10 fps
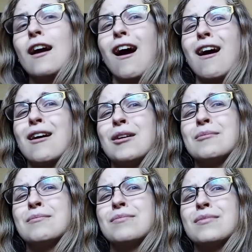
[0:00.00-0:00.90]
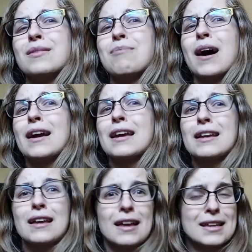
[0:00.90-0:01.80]

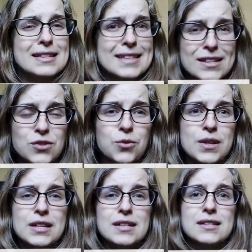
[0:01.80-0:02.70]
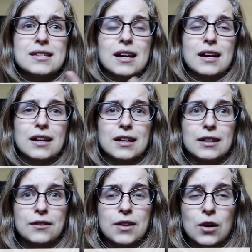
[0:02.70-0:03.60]
buying accessories
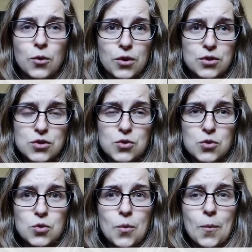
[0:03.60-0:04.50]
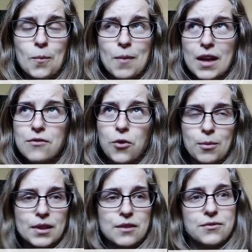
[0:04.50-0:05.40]
in order to make
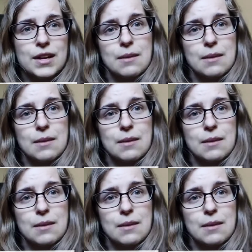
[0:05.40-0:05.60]
formula feeding